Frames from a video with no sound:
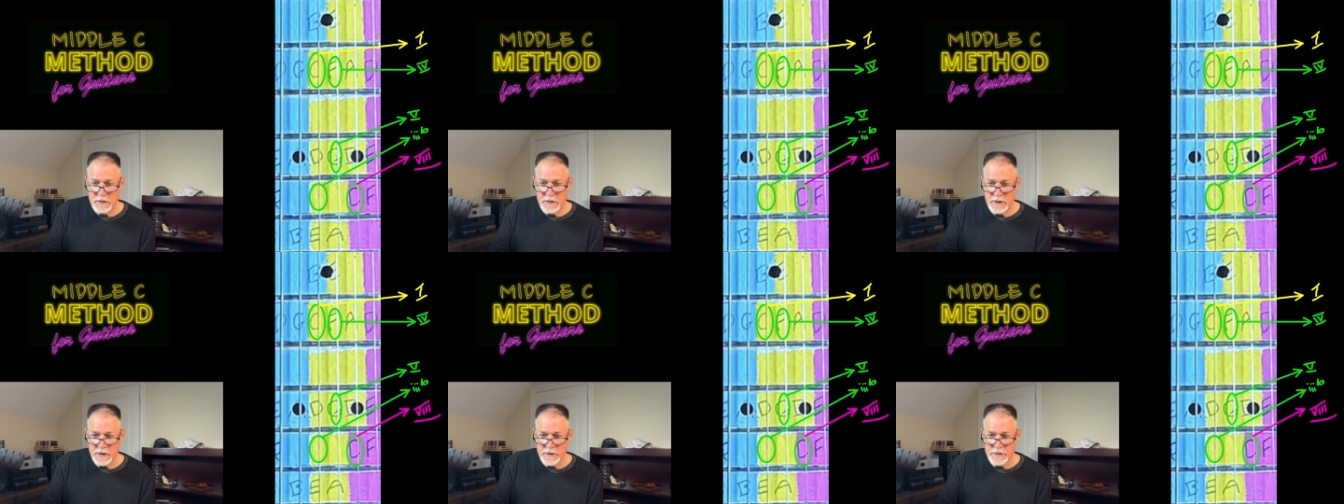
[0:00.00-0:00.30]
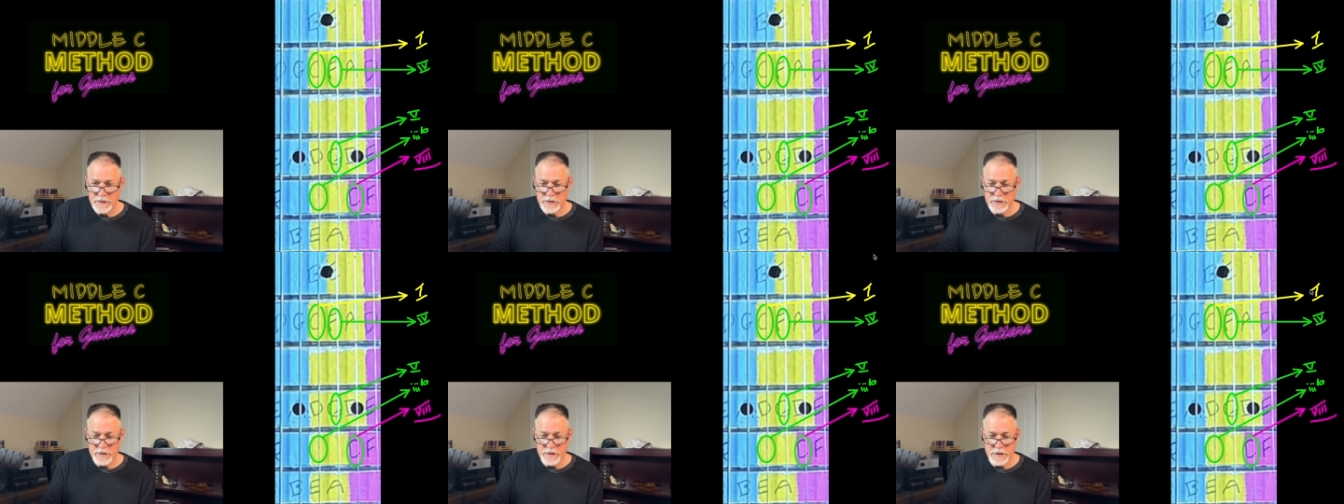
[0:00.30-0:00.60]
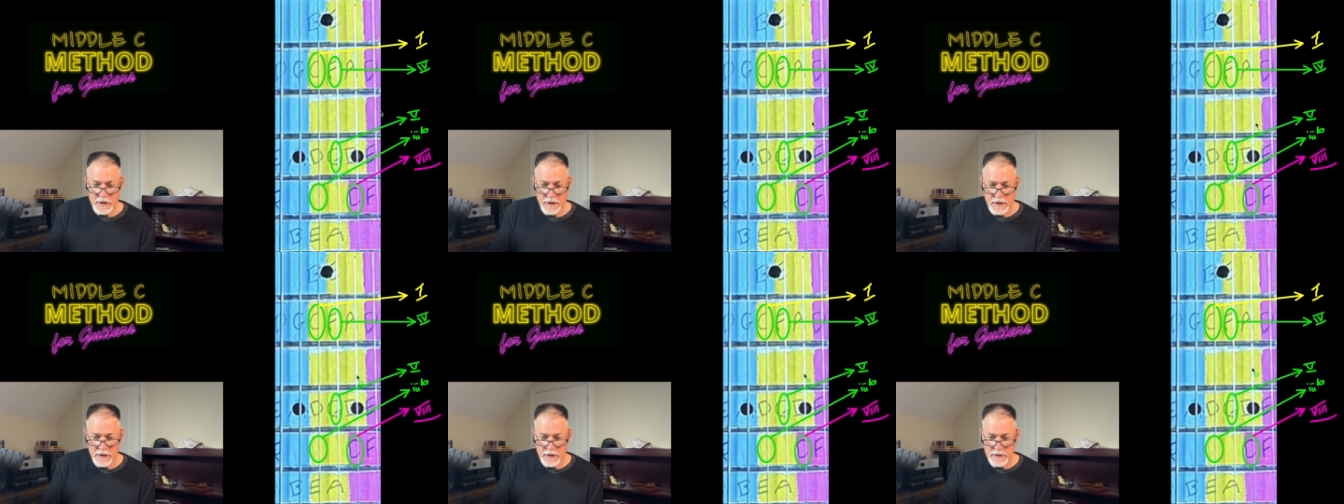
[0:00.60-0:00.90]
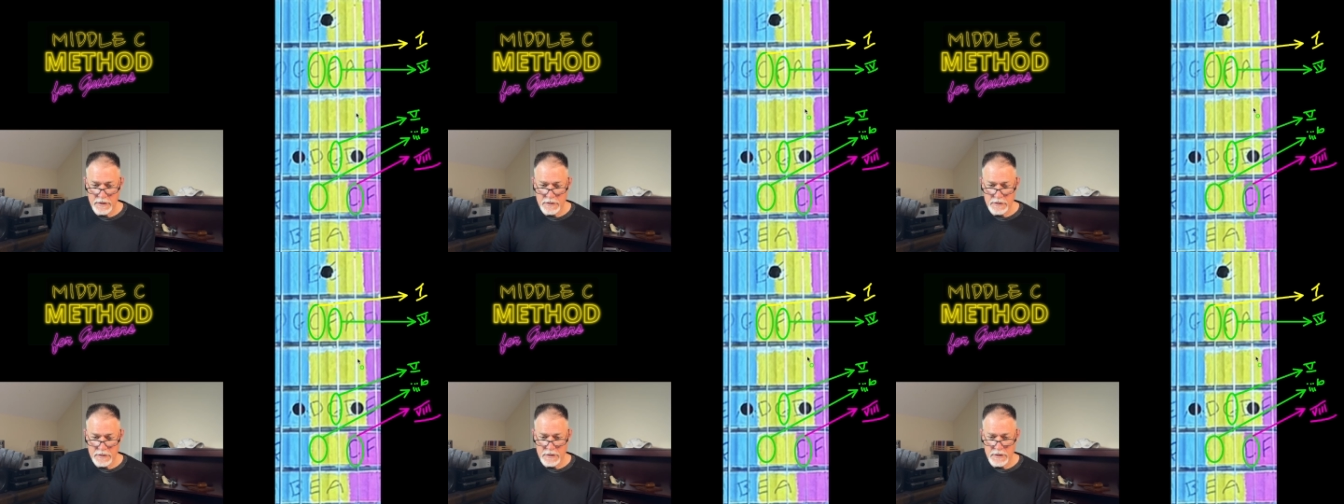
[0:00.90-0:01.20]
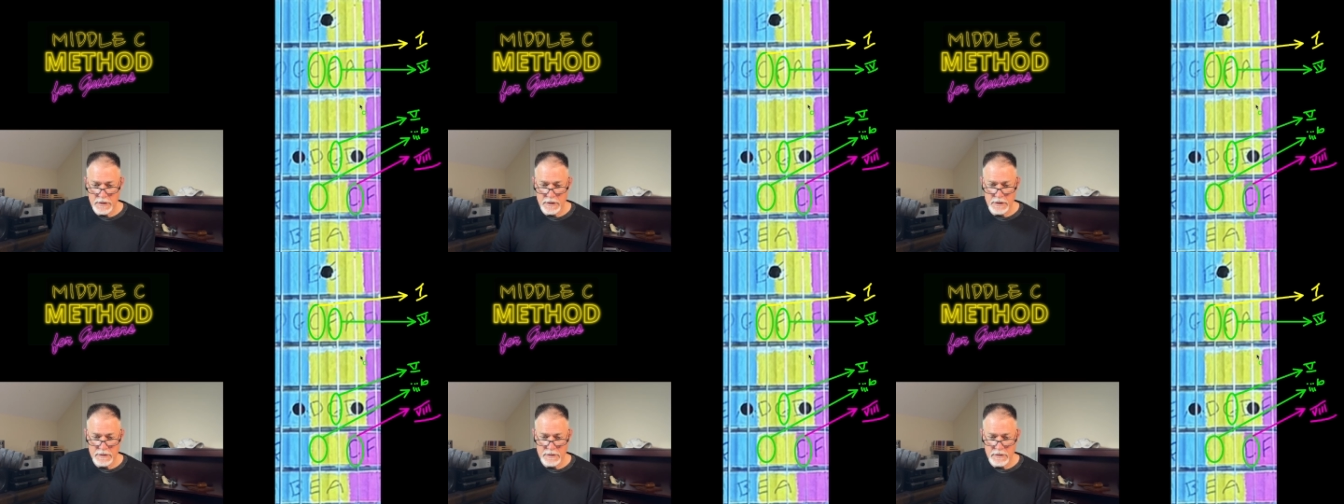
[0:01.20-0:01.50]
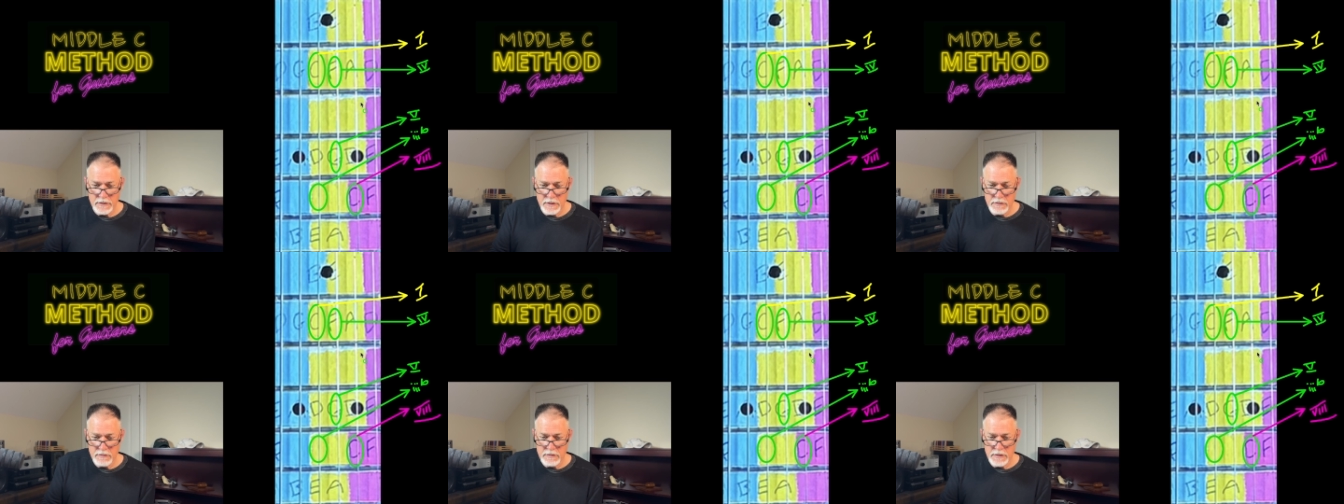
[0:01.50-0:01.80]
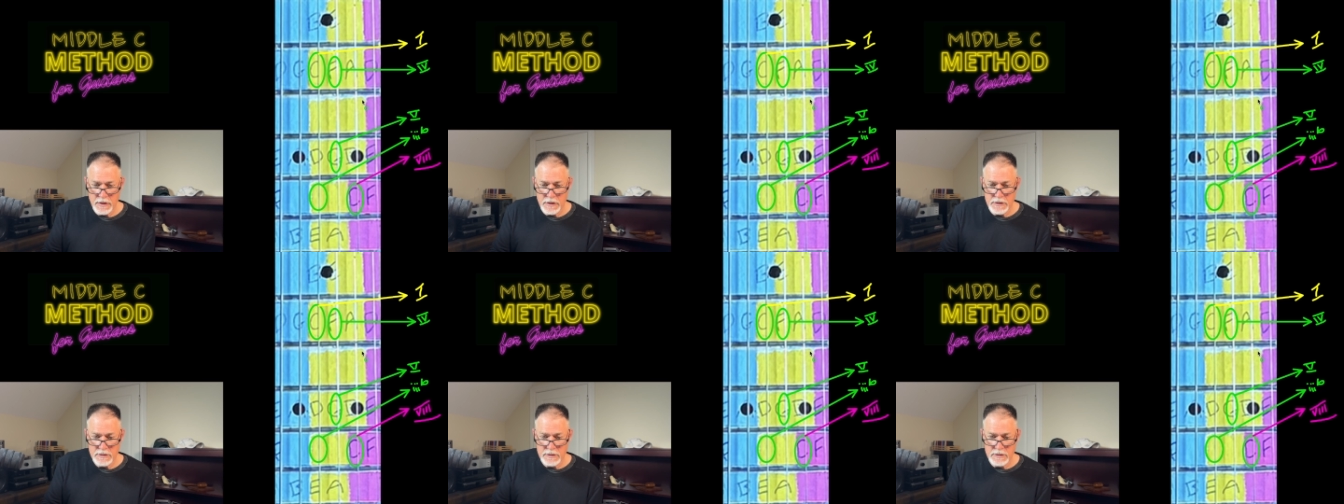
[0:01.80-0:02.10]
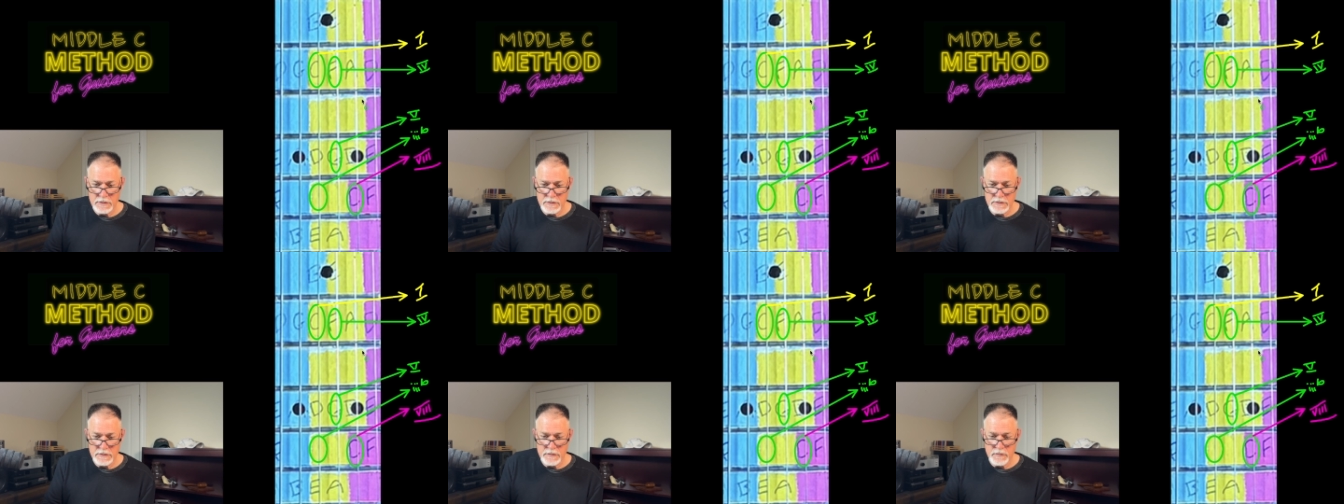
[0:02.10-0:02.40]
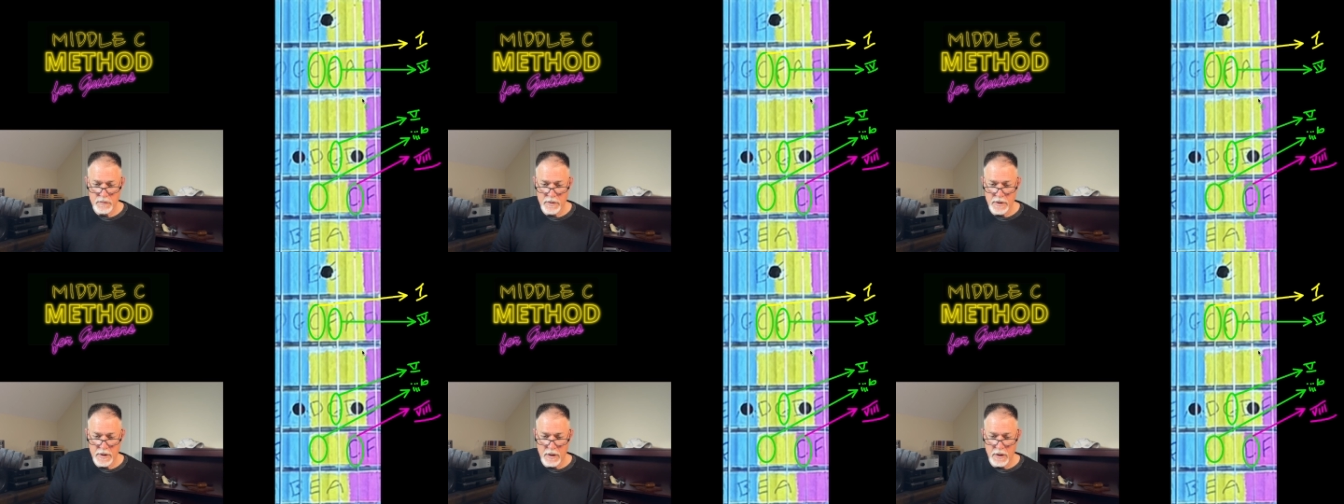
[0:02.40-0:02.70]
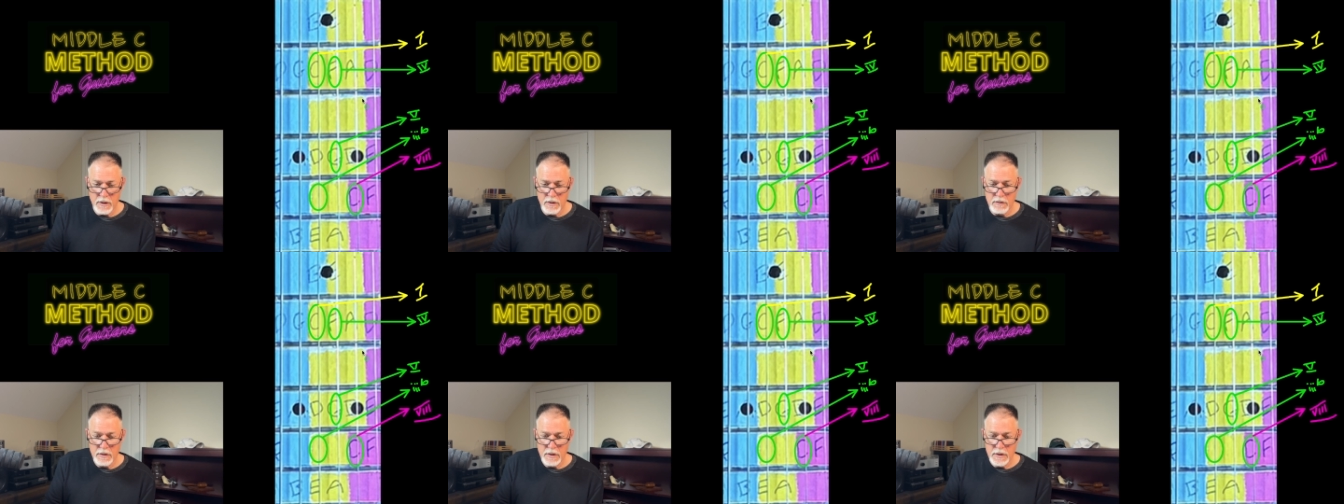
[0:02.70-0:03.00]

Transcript: has changed its location as well,